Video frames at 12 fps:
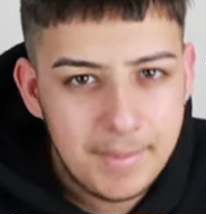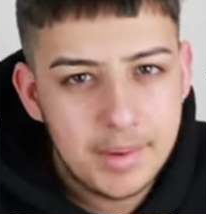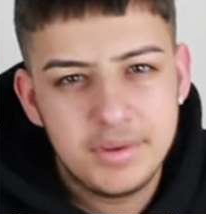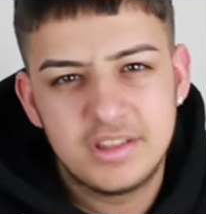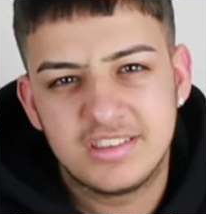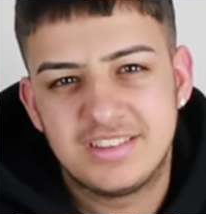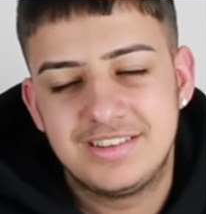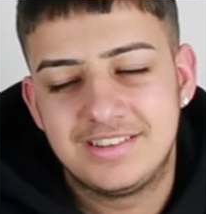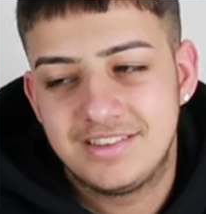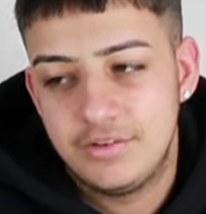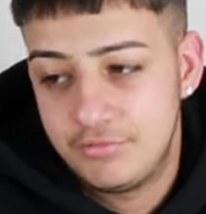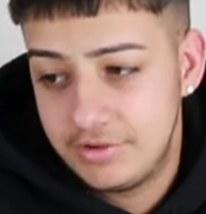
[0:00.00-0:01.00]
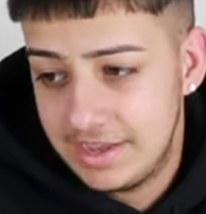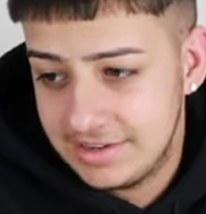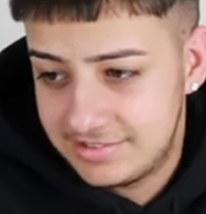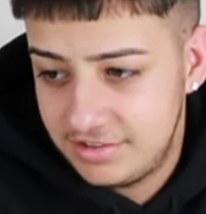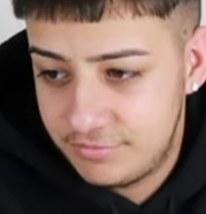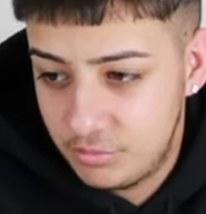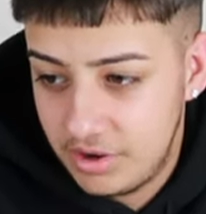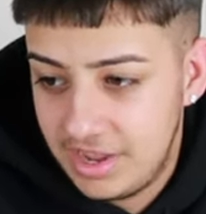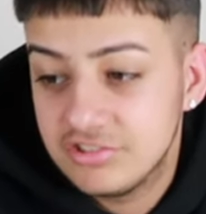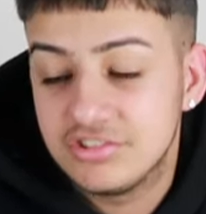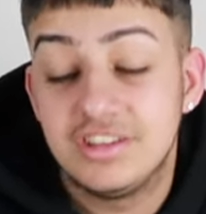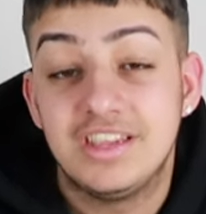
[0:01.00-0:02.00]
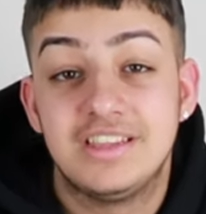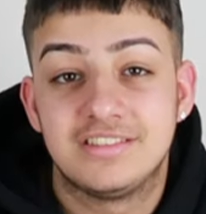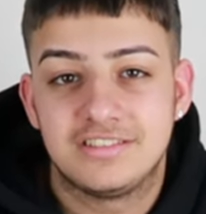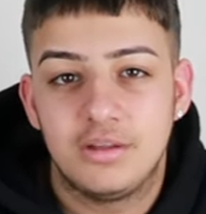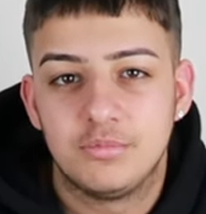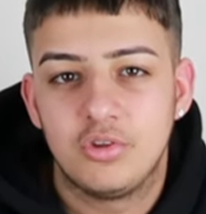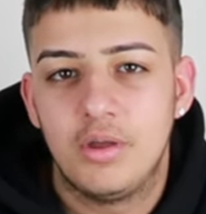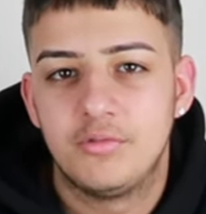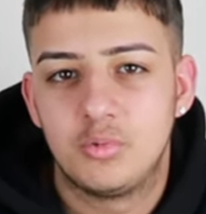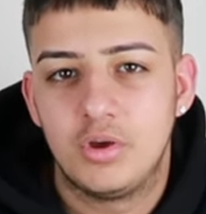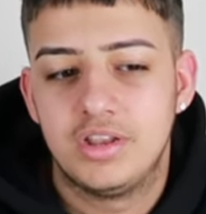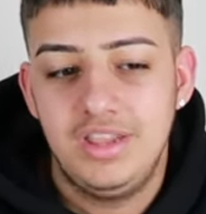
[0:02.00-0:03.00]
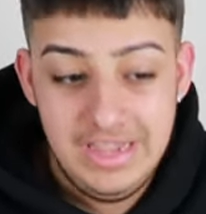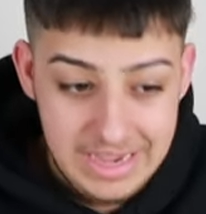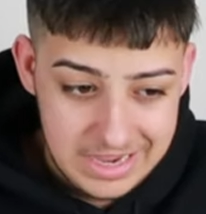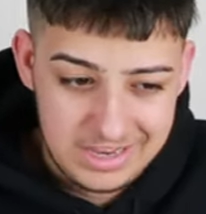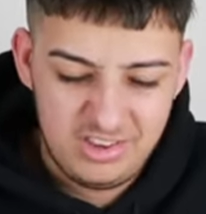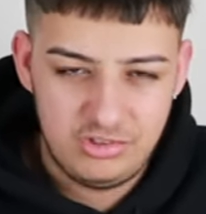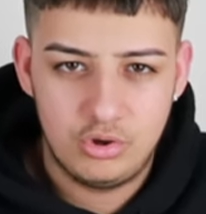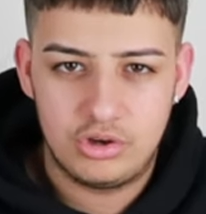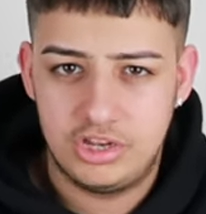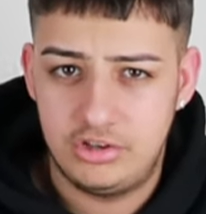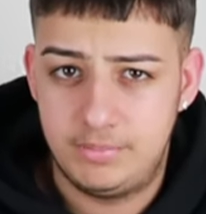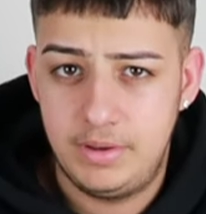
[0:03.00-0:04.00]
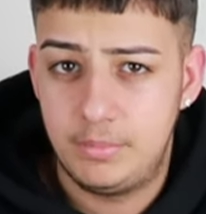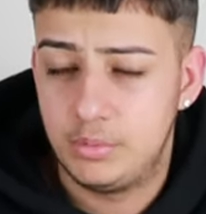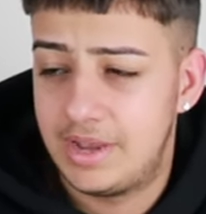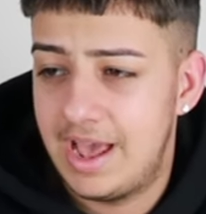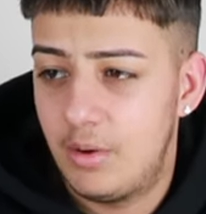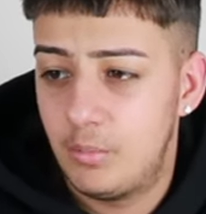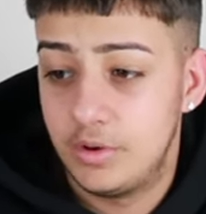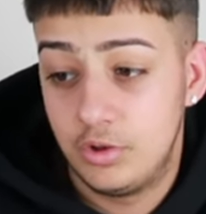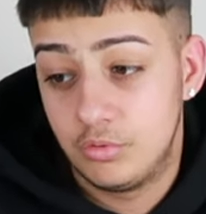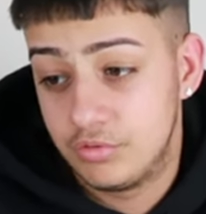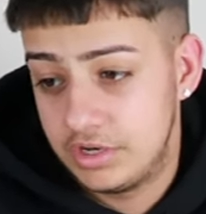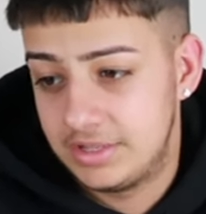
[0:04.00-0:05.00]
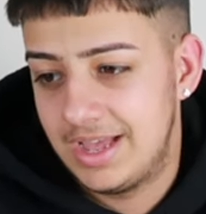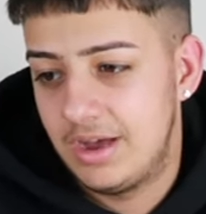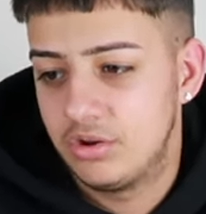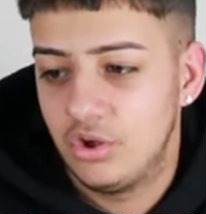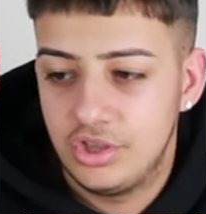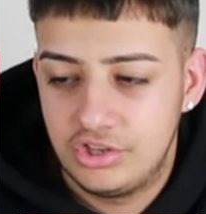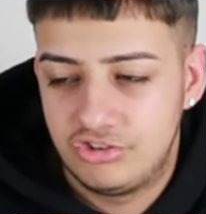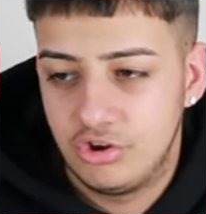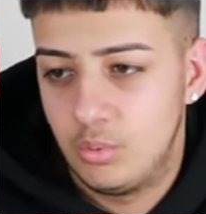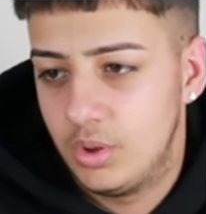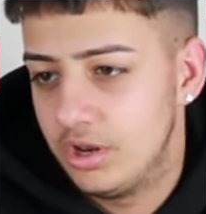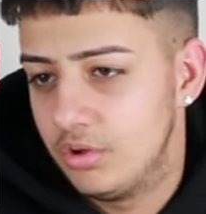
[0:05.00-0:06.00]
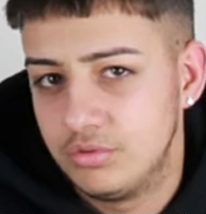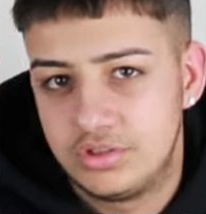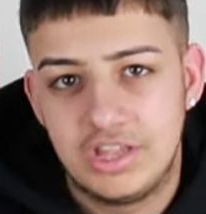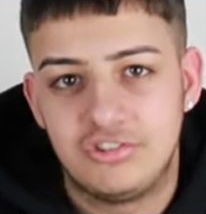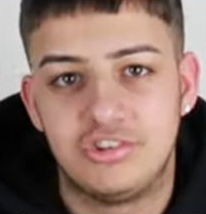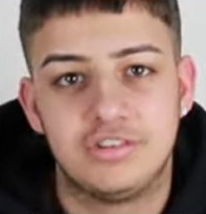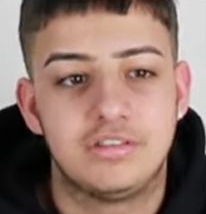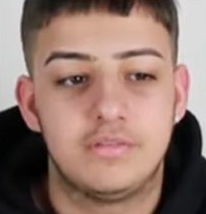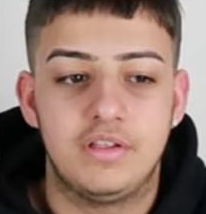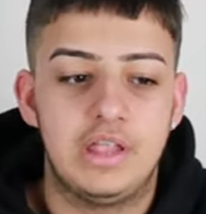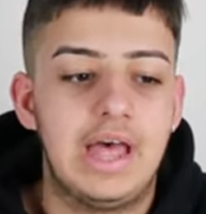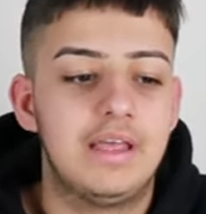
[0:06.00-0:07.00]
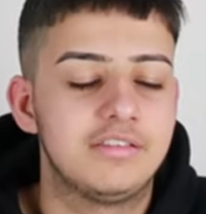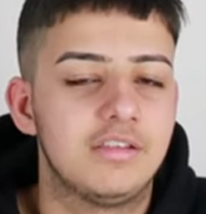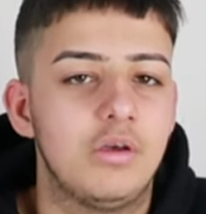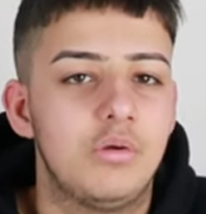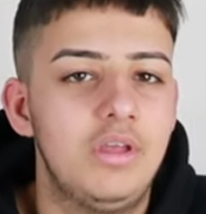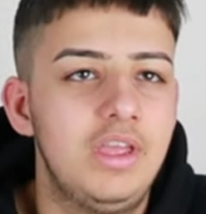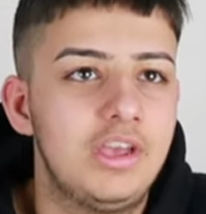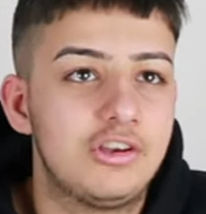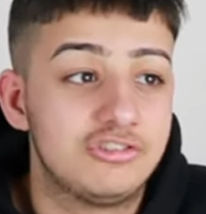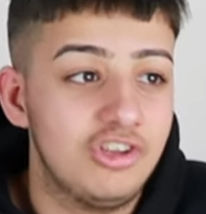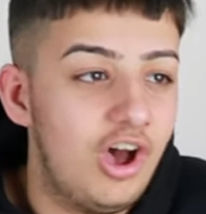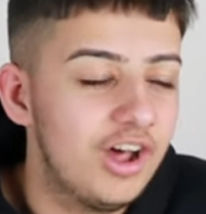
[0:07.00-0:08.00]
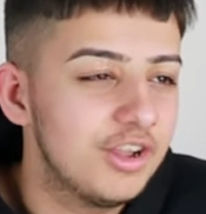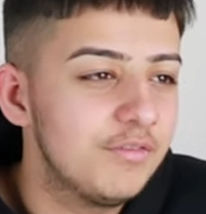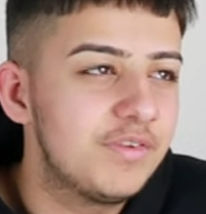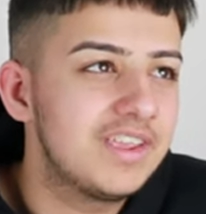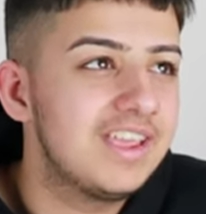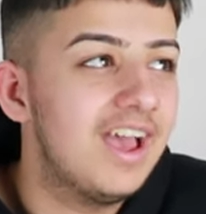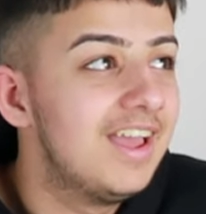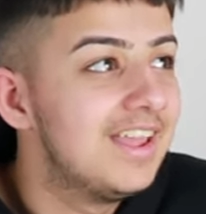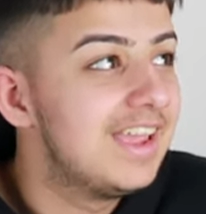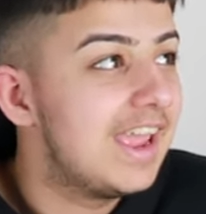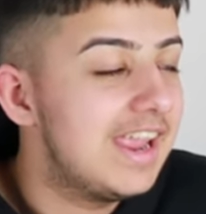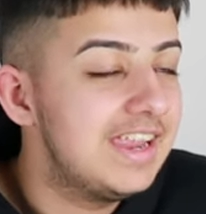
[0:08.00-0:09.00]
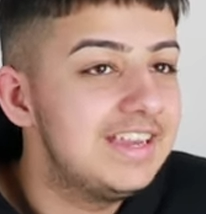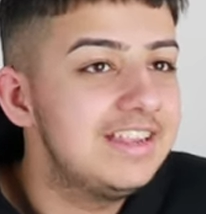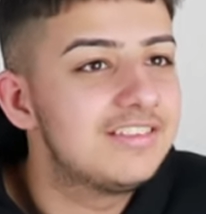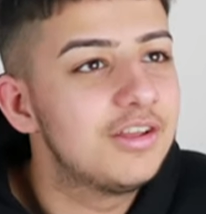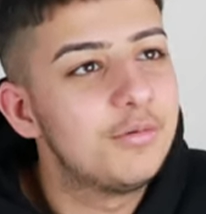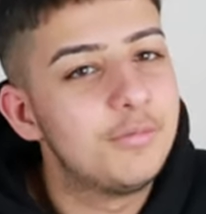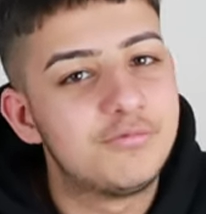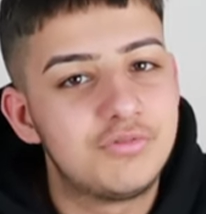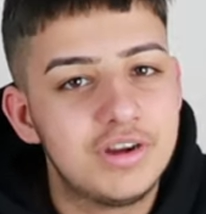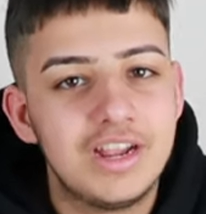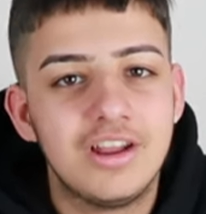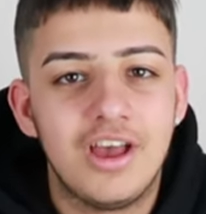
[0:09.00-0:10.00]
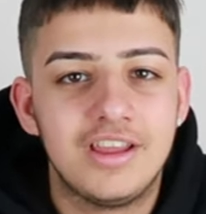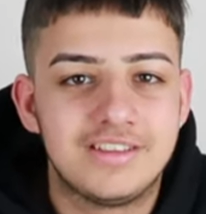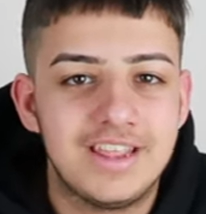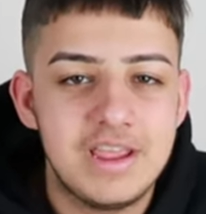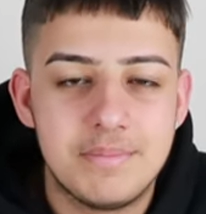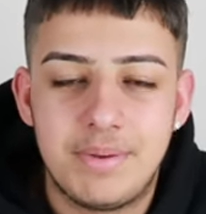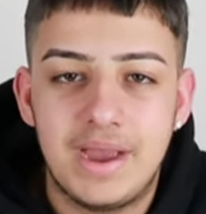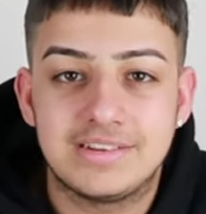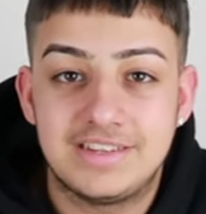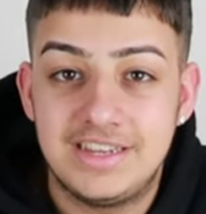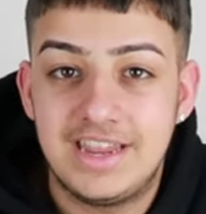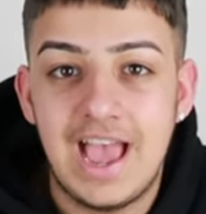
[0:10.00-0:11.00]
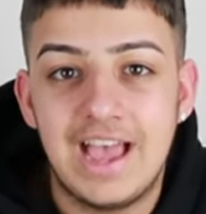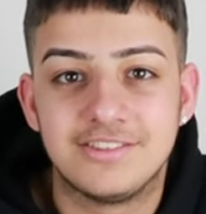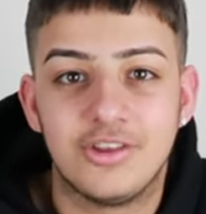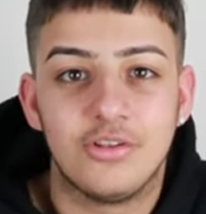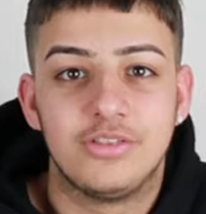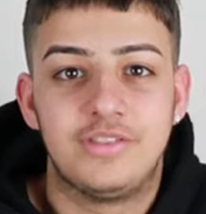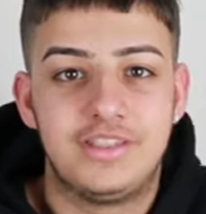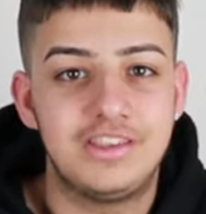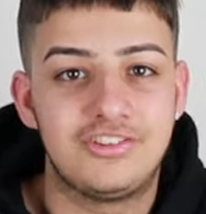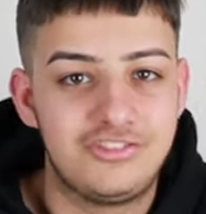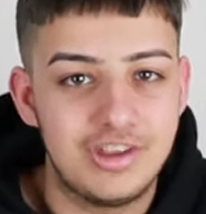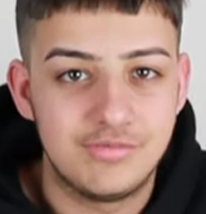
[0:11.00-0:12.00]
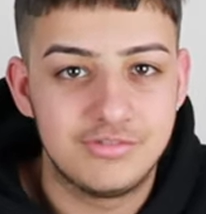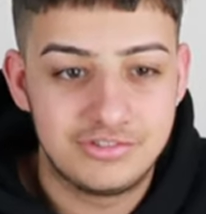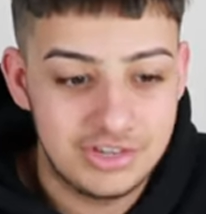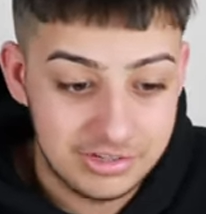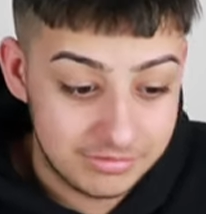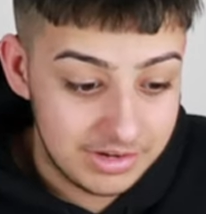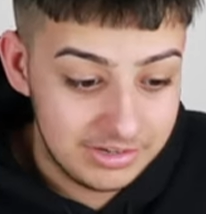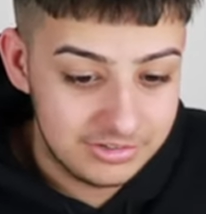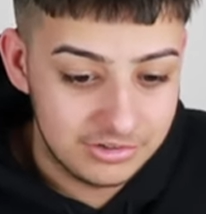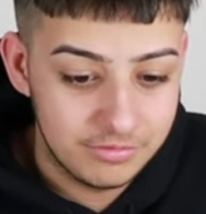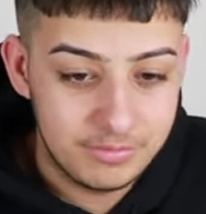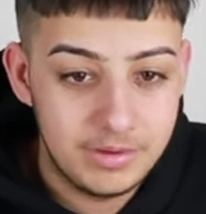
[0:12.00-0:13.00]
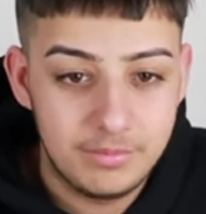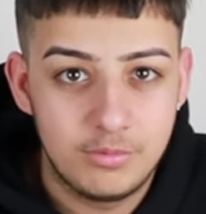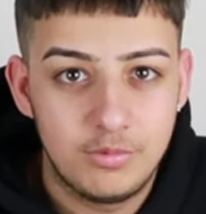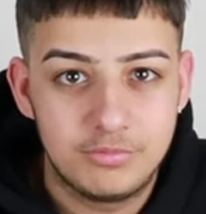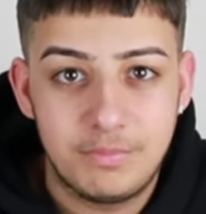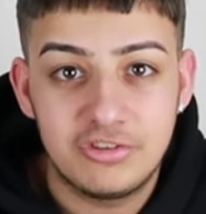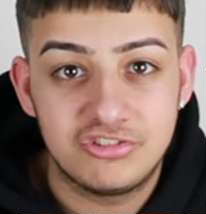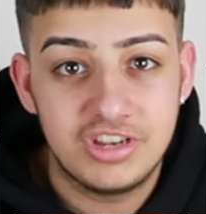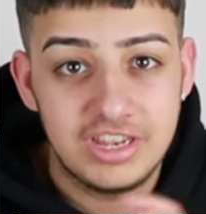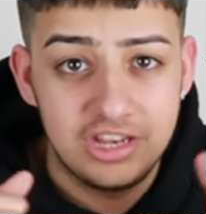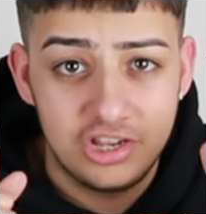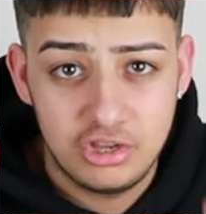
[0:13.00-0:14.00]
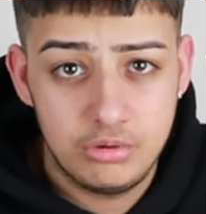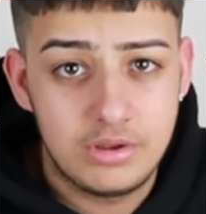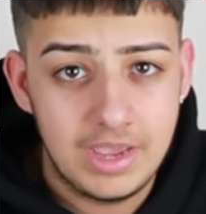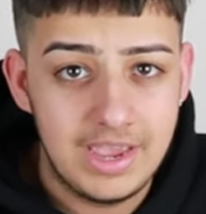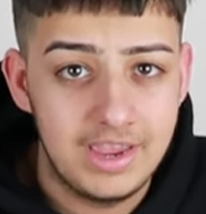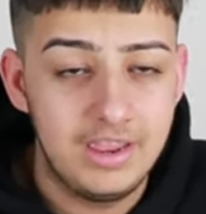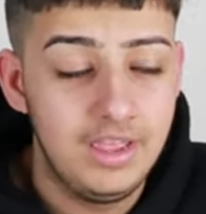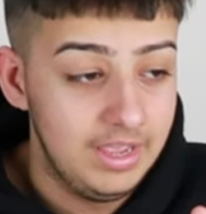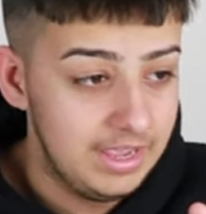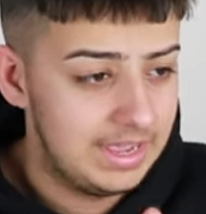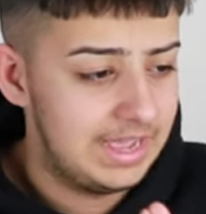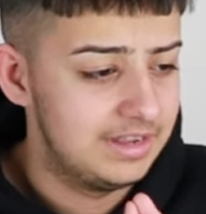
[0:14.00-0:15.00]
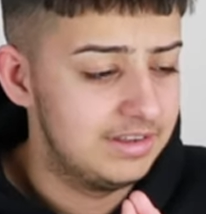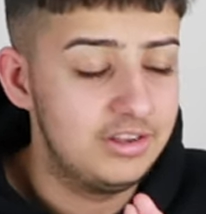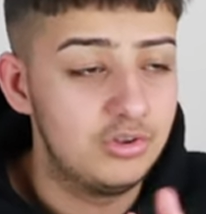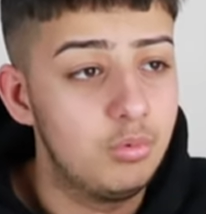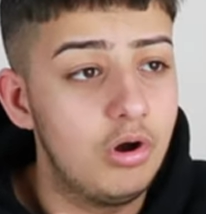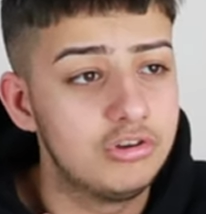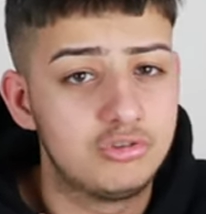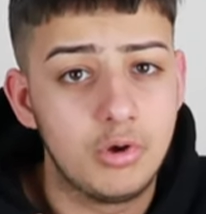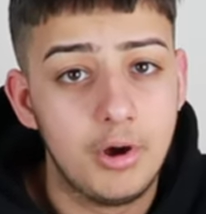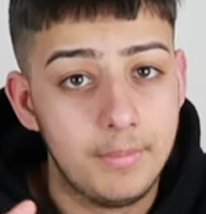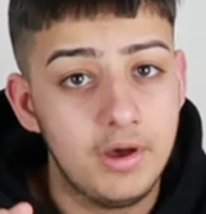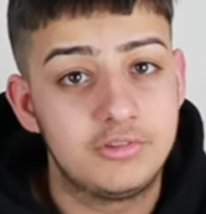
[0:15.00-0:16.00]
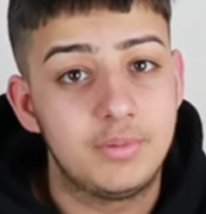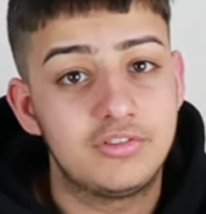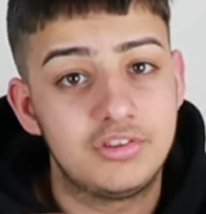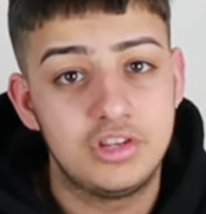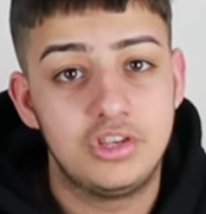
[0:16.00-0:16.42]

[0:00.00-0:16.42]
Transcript: Maybe he does need to see reality for what it actually is sometimes, when he's knocking people down when they're already down, i.e. Joe Well or Deji and stuff like that. So, because I don't think he needs to realise the impact he has on this generation of people, especially in the UK and in the world as well, but especially